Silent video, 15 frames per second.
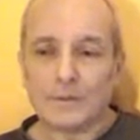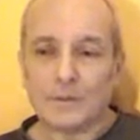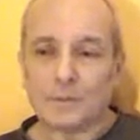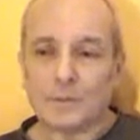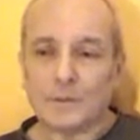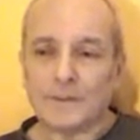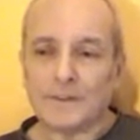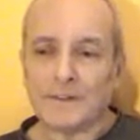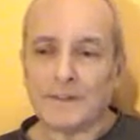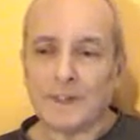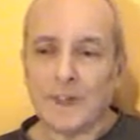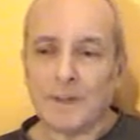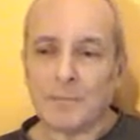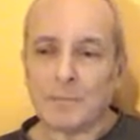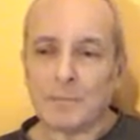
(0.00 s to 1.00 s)
And we need to
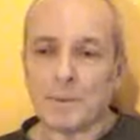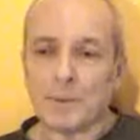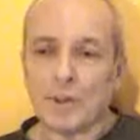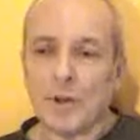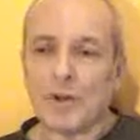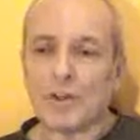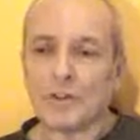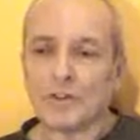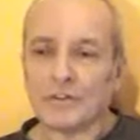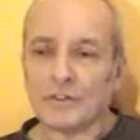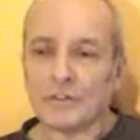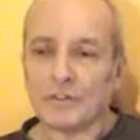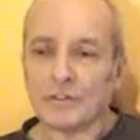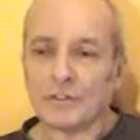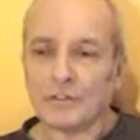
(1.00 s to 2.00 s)
get
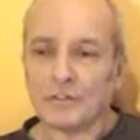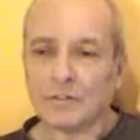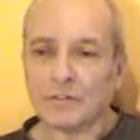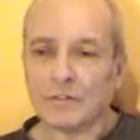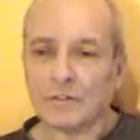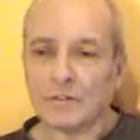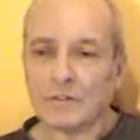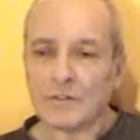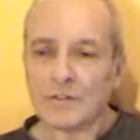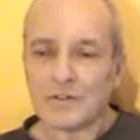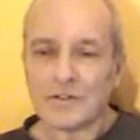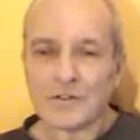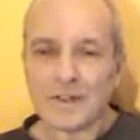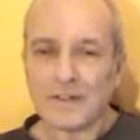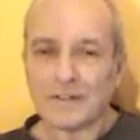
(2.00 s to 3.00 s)
beyond
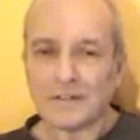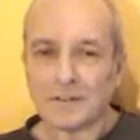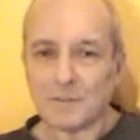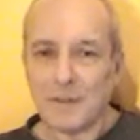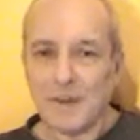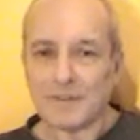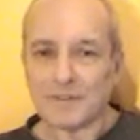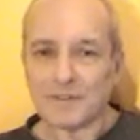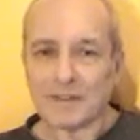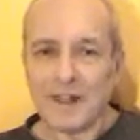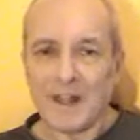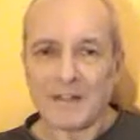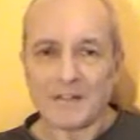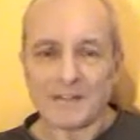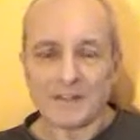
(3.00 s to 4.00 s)

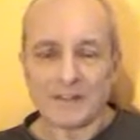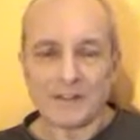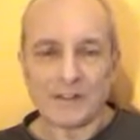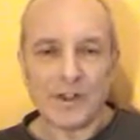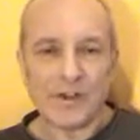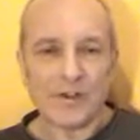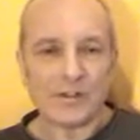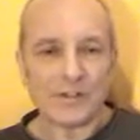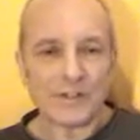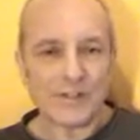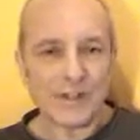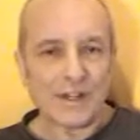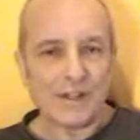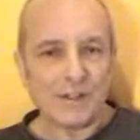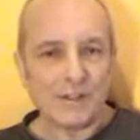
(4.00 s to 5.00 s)
sentimentalizing God
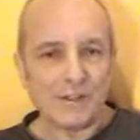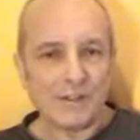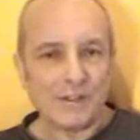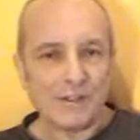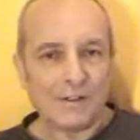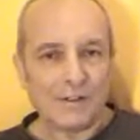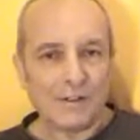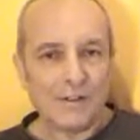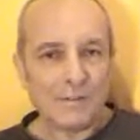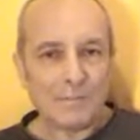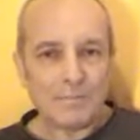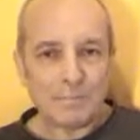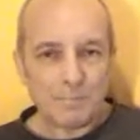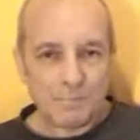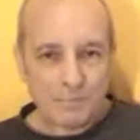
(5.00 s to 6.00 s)
as a
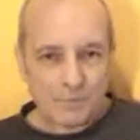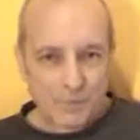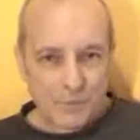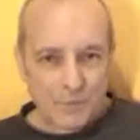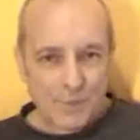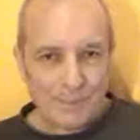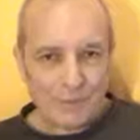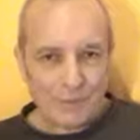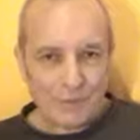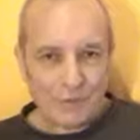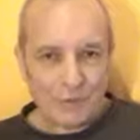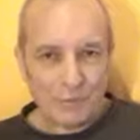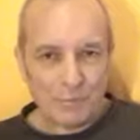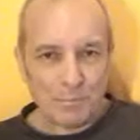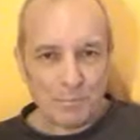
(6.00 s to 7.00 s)

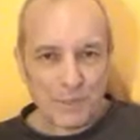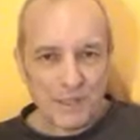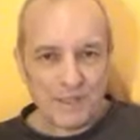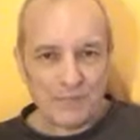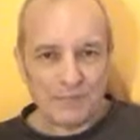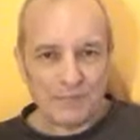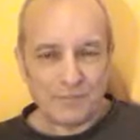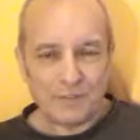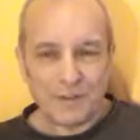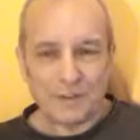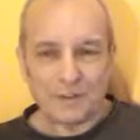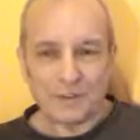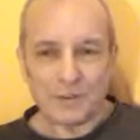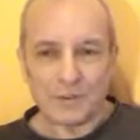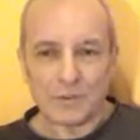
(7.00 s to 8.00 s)
substitute parent
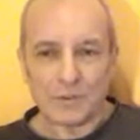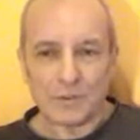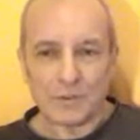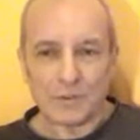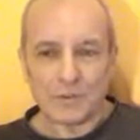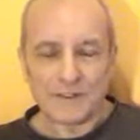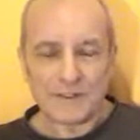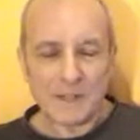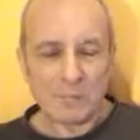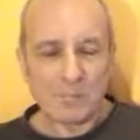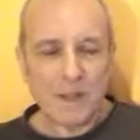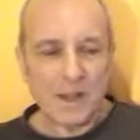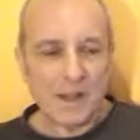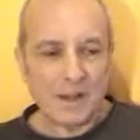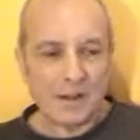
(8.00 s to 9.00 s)
figure who we can
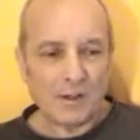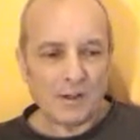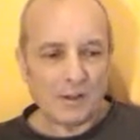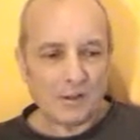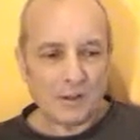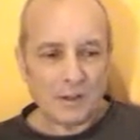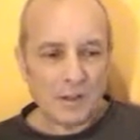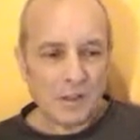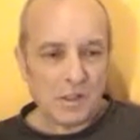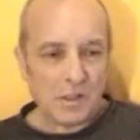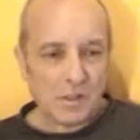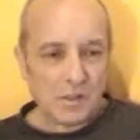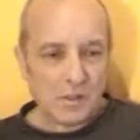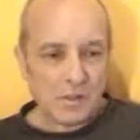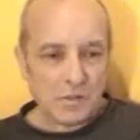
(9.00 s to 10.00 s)
somehow
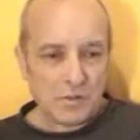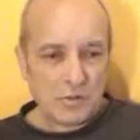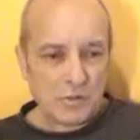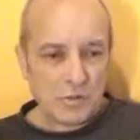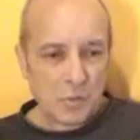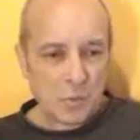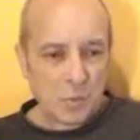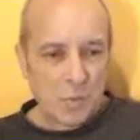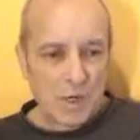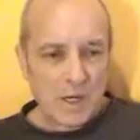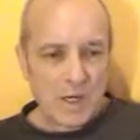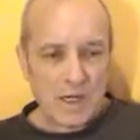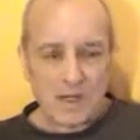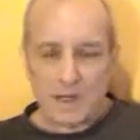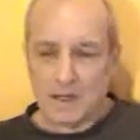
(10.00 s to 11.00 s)

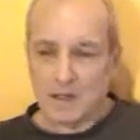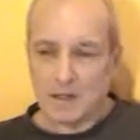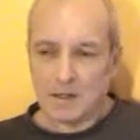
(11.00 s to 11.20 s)
sway